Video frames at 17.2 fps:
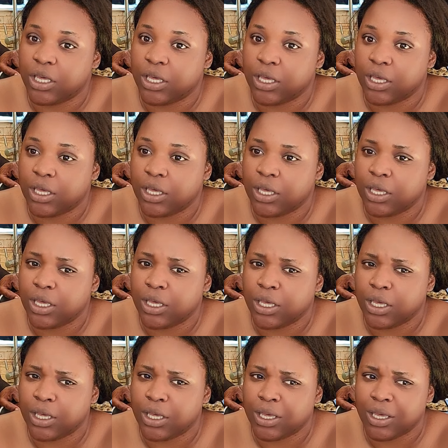
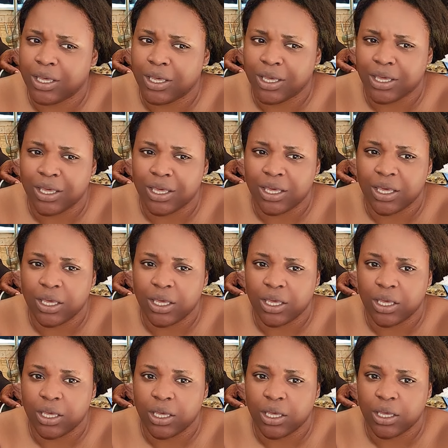
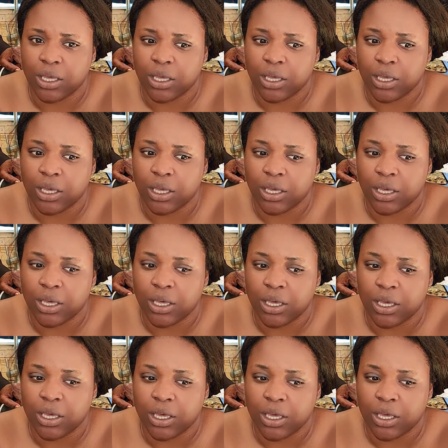
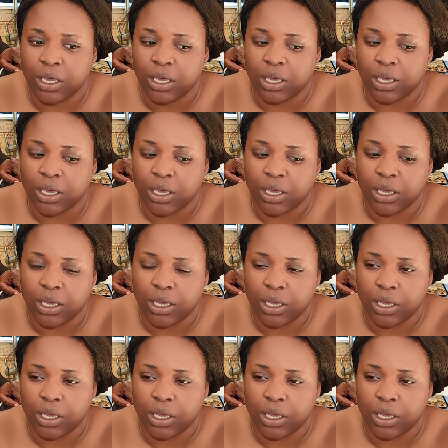(silent)